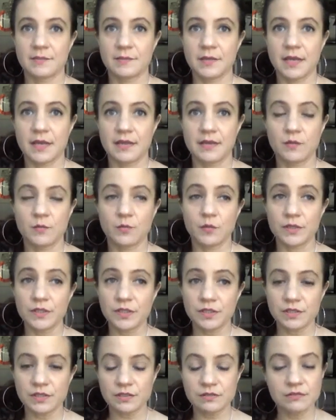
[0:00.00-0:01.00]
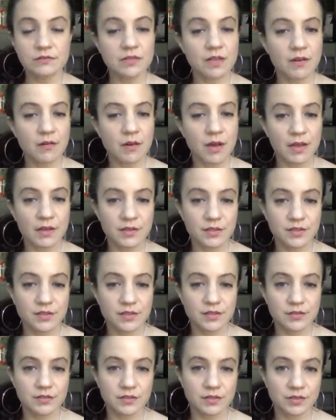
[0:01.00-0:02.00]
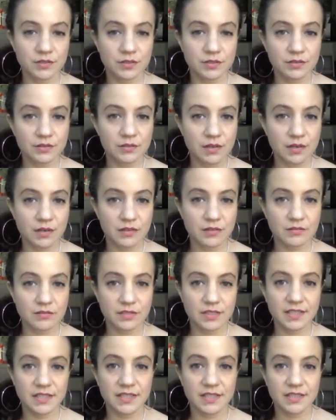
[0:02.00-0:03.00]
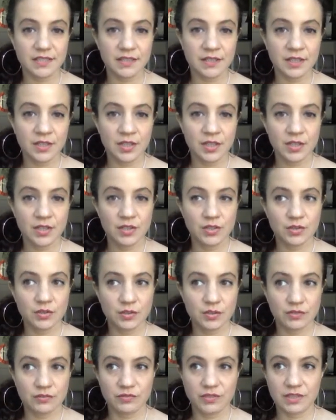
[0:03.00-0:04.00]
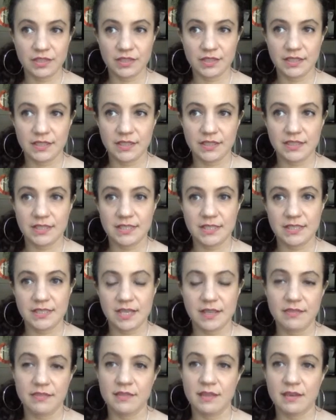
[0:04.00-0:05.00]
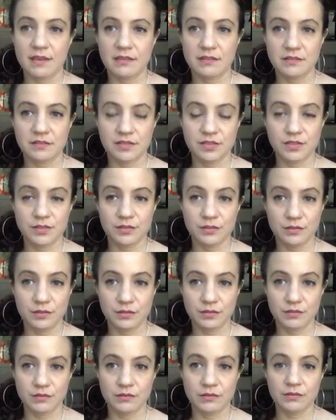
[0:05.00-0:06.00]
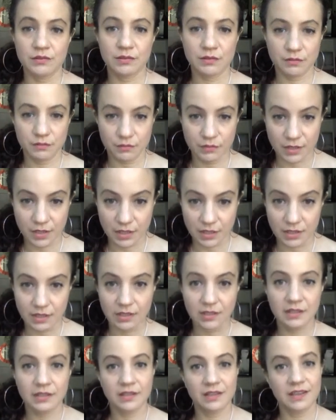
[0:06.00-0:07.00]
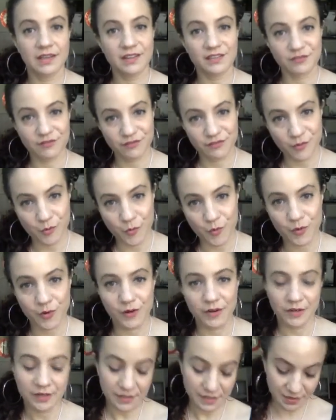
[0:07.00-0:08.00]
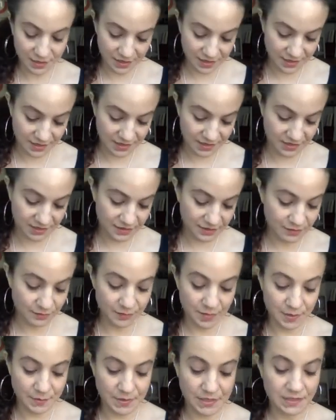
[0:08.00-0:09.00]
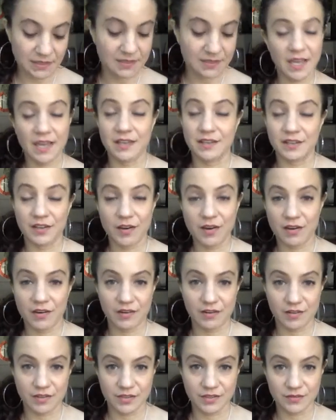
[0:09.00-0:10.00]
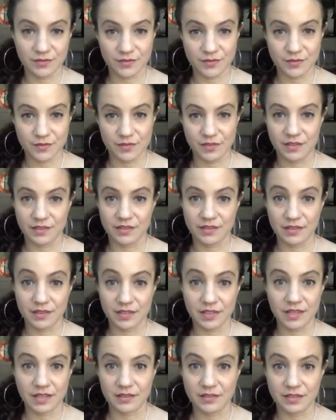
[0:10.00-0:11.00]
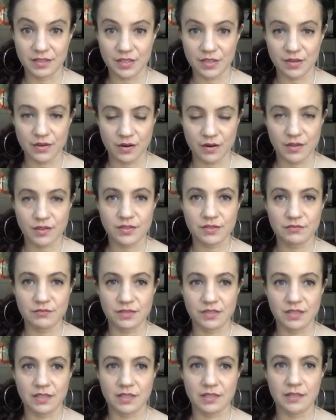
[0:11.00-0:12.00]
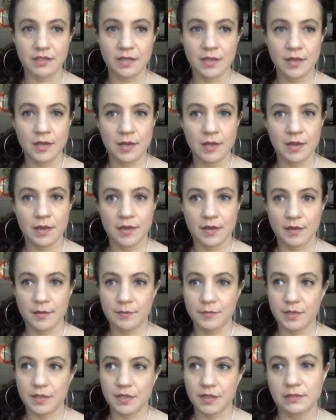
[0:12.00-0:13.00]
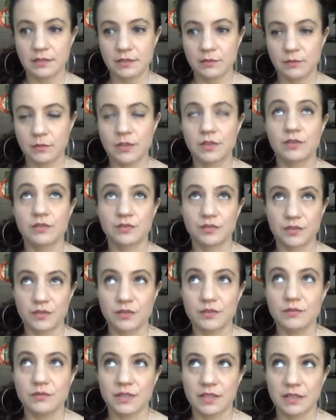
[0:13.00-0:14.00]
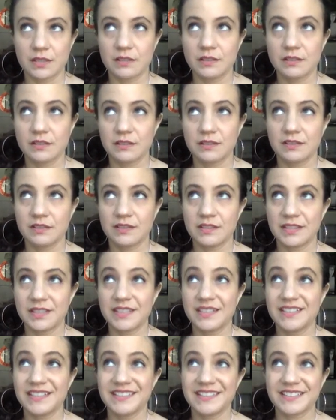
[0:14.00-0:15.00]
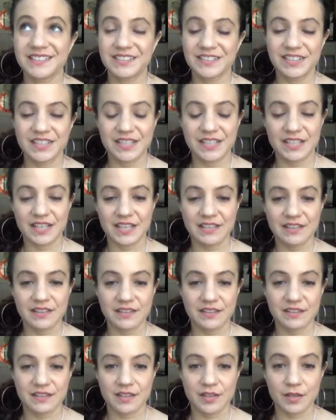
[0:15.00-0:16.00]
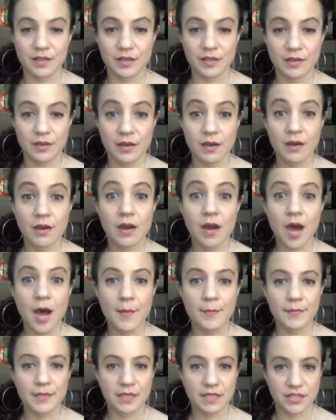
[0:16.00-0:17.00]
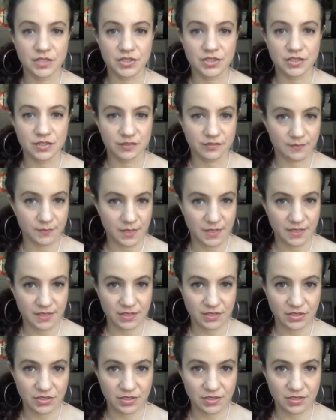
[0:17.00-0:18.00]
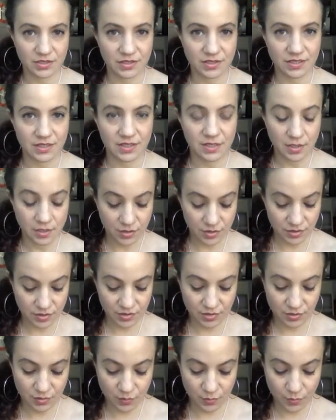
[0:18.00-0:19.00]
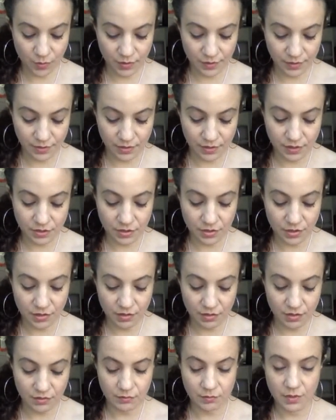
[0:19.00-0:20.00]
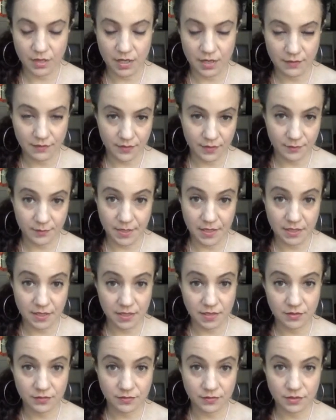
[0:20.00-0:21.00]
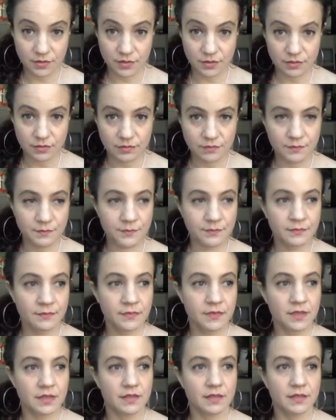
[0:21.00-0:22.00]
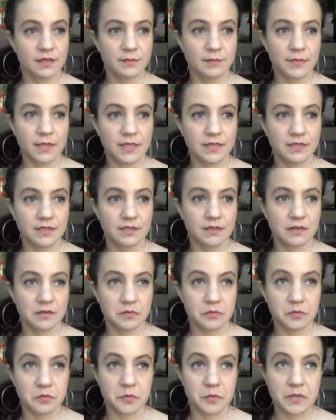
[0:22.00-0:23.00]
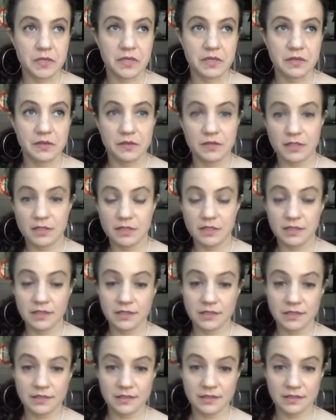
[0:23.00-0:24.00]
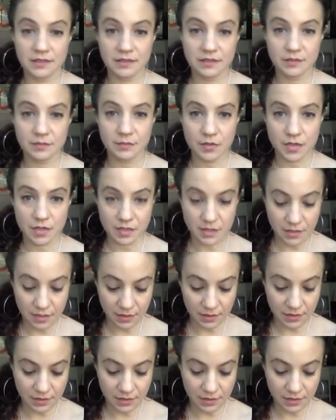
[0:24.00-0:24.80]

And then once you know how to do a 2-card reading, you can really extend that to 3 and 4 and maybe 10 cards for a Celtic cross reading. Because what you're doing is looking at the combination of messages. So while each card will have a message for you based on where it is in the spread